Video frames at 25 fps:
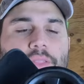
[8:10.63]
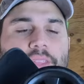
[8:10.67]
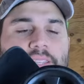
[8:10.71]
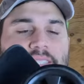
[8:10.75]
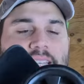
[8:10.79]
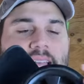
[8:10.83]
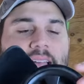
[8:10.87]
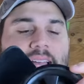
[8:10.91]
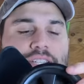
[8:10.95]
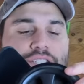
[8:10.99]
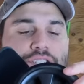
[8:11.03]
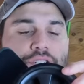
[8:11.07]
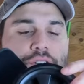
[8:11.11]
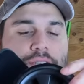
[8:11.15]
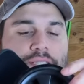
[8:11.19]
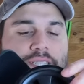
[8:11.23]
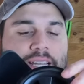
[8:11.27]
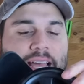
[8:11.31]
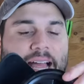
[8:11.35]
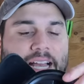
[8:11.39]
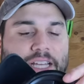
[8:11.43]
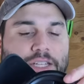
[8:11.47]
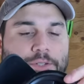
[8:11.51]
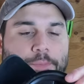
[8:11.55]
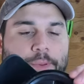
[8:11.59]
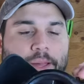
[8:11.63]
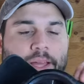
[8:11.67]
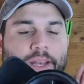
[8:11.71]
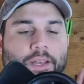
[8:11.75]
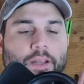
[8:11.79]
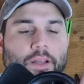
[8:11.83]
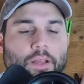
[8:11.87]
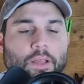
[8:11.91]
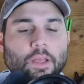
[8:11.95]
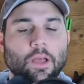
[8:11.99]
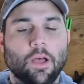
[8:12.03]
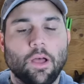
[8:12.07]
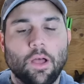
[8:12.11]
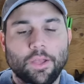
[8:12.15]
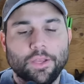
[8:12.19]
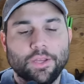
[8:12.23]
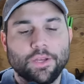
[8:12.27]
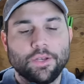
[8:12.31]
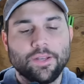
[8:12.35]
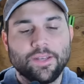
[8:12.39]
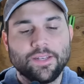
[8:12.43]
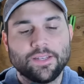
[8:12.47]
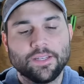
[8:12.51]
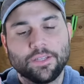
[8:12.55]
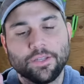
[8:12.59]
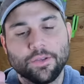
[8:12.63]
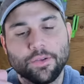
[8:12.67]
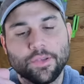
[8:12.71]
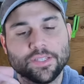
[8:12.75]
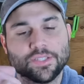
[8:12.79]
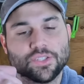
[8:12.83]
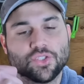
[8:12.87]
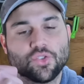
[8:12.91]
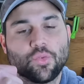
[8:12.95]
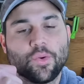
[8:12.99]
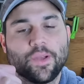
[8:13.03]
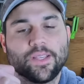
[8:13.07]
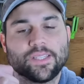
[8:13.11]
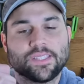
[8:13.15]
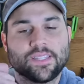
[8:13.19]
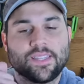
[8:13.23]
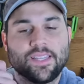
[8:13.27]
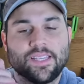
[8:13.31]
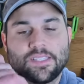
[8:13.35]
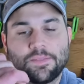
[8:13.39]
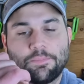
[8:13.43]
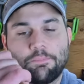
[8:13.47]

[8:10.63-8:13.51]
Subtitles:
this edger attachment, all you need to do is twist this